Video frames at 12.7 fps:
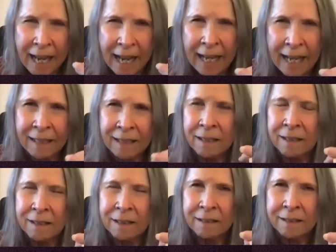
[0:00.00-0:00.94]
and
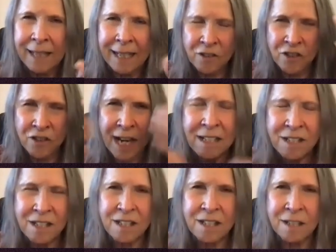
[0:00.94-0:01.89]

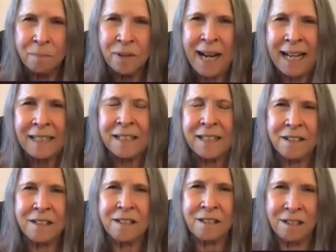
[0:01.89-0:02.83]
digest the
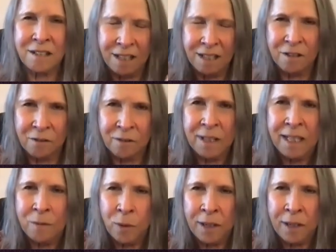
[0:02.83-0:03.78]
practice to the
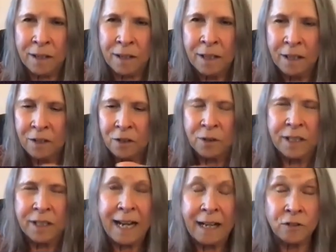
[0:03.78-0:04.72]
degree where you
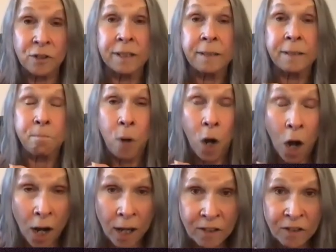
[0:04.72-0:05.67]
can actually
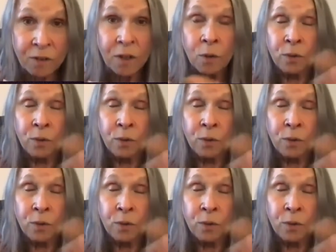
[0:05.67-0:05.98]
pause